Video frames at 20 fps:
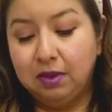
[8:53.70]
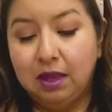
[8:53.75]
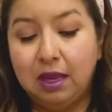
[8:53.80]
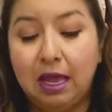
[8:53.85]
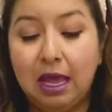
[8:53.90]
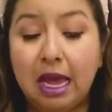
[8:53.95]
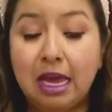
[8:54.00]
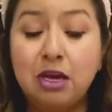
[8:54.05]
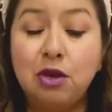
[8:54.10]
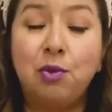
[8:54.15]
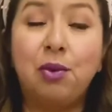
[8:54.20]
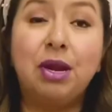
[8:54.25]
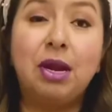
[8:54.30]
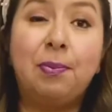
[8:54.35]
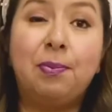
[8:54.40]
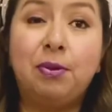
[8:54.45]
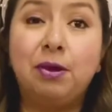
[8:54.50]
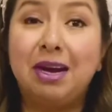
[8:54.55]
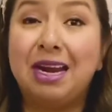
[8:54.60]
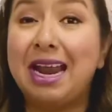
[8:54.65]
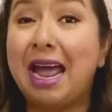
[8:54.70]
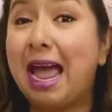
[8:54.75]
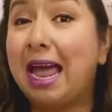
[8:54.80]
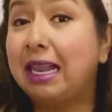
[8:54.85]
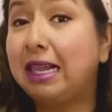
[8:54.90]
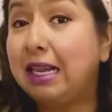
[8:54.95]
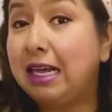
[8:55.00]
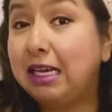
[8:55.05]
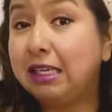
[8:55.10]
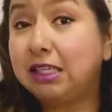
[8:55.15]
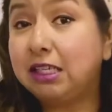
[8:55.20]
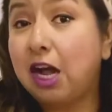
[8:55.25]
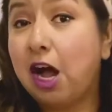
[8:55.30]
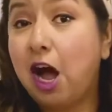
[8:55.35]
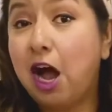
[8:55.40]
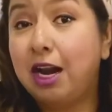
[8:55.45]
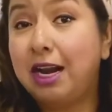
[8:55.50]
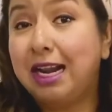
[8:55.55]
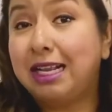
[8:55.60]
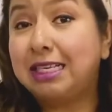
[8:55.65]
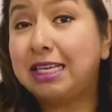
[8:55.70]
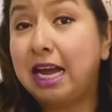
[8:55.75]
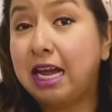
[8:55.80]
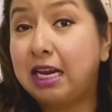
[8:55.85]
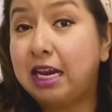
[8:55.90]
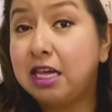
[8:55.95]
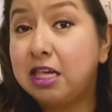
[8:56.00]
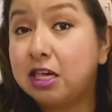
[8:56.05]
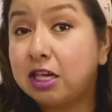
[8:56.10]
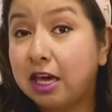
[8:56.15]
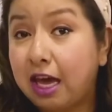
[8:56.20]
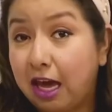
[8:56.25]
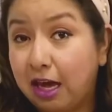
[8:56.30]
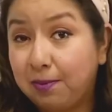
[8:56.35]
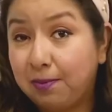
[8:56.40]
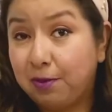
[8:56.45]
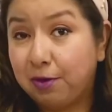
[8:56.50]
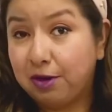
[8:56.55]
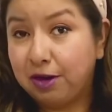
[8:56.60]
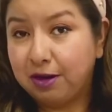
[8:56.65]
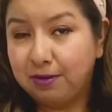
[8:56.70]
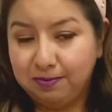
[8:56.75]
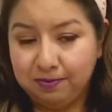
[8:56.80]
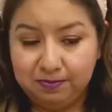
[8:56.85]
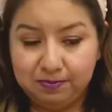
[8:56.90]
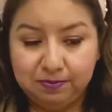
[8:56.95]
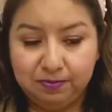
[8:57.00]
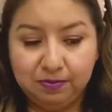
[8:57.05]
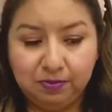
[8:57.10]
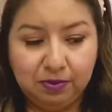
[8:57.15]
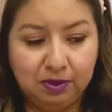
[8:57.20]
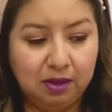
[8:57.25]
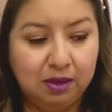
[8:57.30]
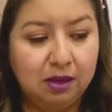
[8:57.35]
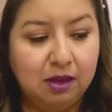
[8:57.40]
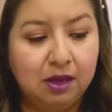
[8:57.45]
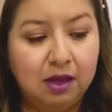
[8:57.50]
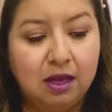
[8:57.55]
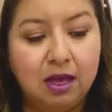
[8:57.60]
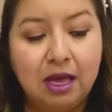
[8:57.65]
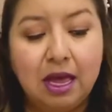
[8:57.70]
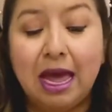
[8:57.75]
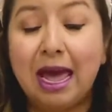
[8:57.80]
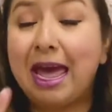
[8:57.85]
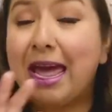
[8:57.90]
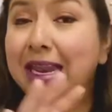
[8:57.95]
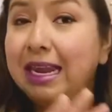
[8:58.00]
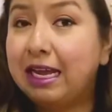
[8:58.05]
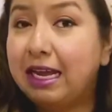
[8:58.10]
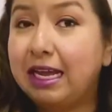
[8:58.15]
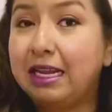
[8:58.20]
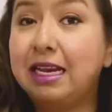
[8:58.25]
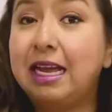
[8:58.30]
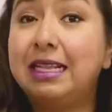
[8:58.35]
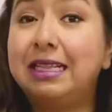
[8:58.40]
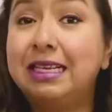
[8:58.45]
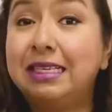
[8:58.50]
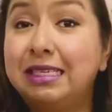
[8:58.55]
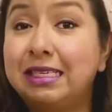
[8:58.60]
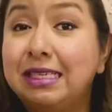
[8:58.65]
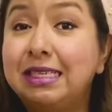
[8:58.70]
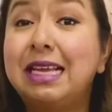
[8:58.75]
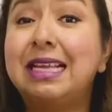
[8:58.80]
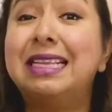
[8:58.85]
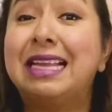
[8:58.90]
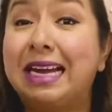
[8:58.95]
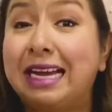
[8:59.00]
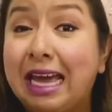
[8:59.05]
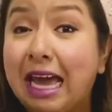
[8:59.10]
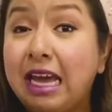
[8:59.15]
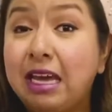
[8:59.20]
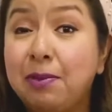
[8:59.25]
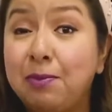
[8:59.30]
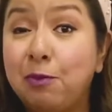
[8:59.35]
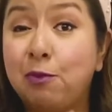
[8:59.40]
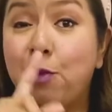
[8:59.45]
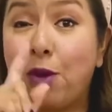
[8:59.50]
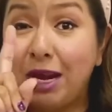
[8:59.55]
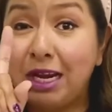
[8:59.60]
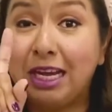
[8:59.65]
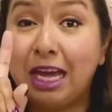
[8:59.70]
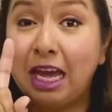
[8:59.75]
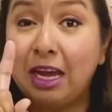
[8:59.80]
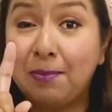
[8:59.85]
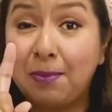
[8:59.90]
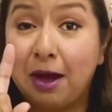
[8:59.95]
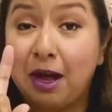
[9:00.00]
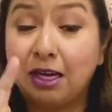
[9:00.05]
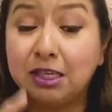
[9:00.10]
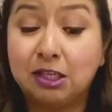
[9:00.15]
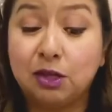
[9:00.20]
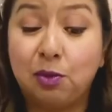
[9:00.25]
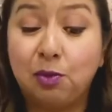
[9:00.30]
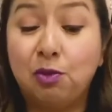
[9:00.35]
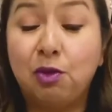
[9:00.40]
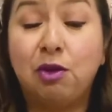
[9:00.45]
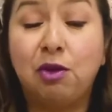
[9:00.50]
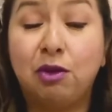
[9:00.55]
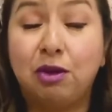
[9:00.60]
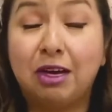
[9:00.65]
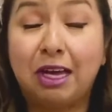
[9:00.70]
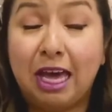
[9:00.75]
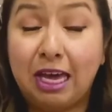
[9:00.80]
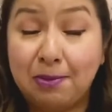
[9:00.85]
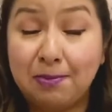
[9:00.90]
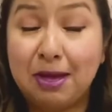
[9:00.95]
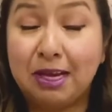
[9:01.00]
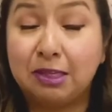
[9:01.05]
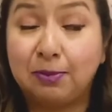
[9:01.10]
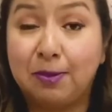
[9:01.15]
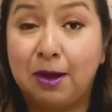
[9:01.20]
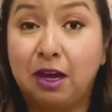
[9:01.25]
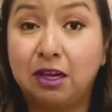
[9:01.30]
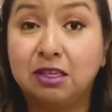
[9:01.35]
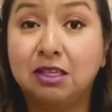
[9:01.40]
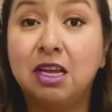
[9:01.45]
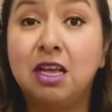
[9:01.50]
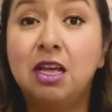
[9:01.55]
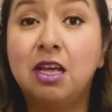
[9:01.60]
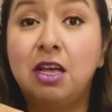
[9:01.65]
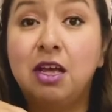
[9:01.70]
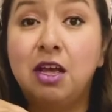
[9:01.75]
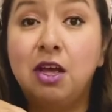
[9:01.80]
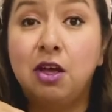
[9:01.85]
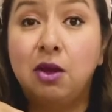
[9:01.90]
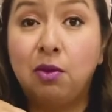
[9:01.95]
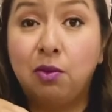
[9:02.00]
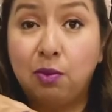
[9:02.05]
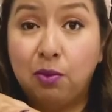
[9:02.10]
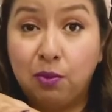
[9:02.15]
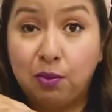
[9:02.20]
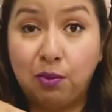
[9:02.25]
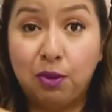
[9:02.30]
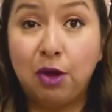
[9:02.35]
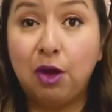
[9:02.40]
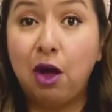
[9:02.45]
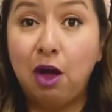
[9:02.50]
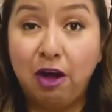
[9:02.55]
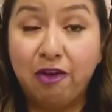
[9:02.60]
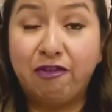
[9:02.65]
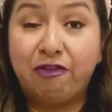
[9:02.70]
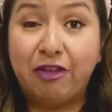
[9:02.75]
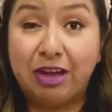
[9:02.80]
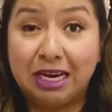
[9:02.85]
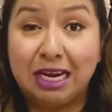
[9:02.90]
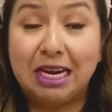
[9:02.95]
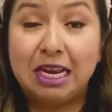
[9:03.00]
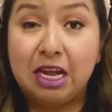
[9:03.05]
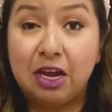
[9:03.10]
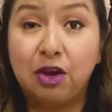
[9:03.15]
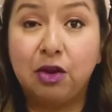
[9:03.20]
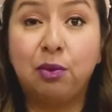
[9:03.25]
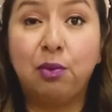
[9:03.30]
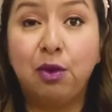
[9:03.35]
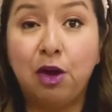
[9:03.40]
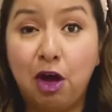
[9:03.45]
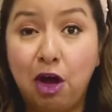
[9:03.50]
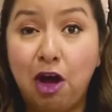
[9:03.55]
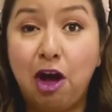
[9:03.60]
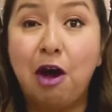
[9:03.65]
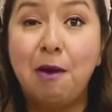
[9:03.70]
And you want to put it at least on a 10-inch cake board. And again, this is the one cake mix box will all fit in here, will all